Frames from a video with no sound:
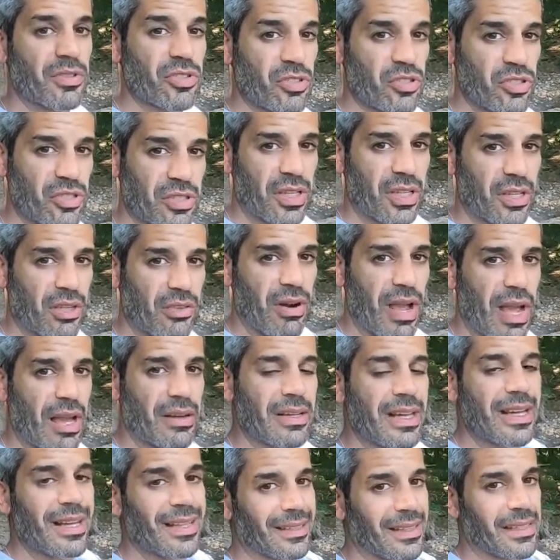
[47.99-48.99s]
So stick around,
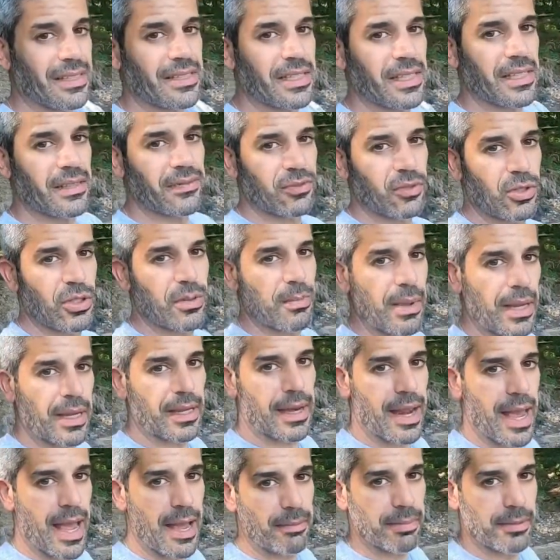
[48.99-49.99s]
let's see if we can make
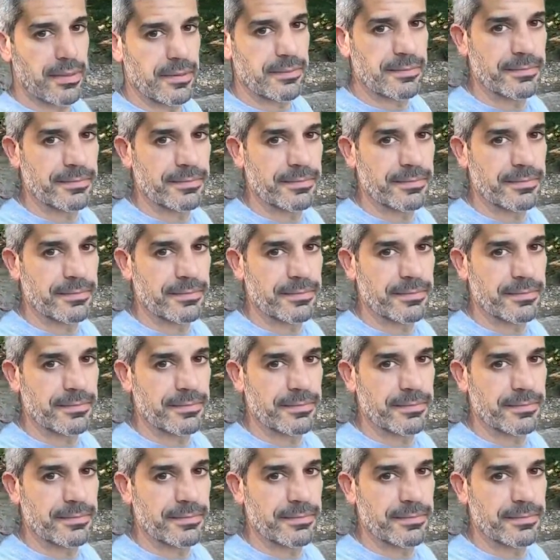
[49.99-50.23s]
it happen.